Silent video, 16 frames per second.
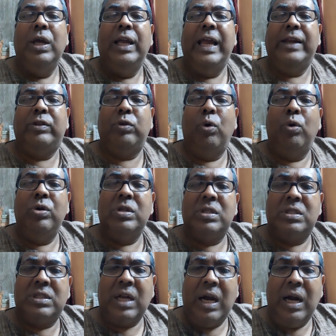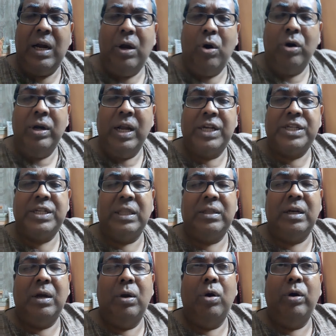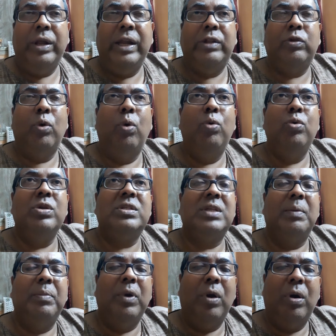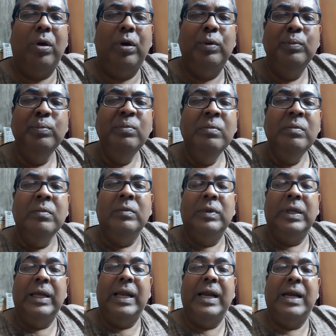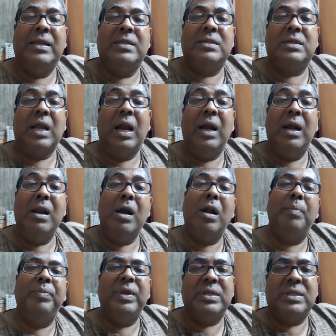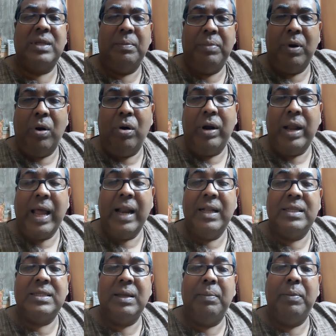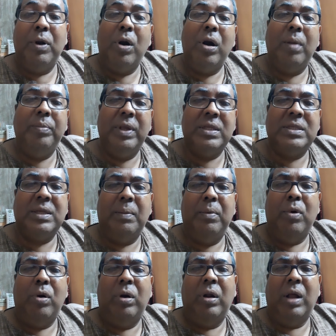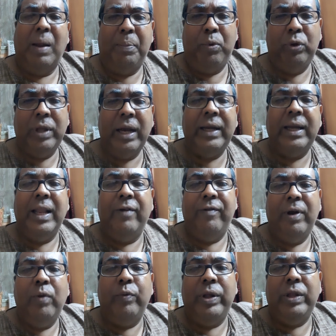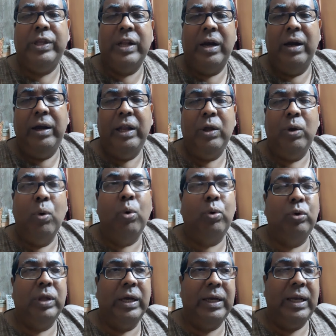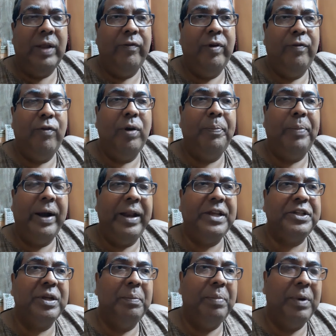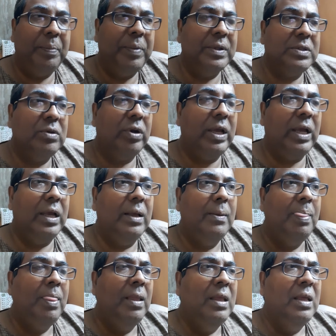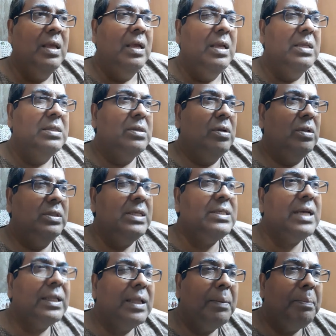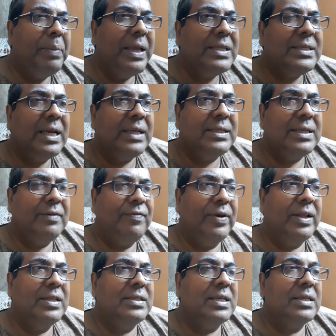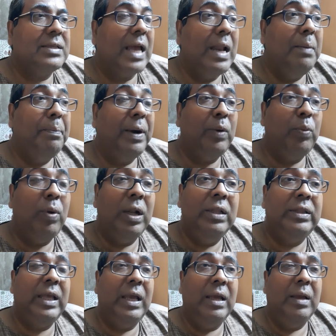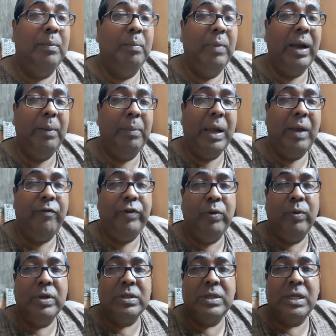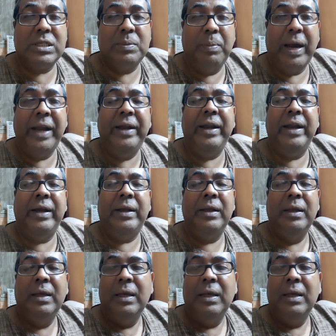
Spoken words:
its own star lord, nakshatra lord, its own sublord, its star lord of the sublord, and sublord of the sublord. Up to that level, we generally go to that level for prediction purpose. Okay. So these are the basic differences, but one thing, my viewers just mind it,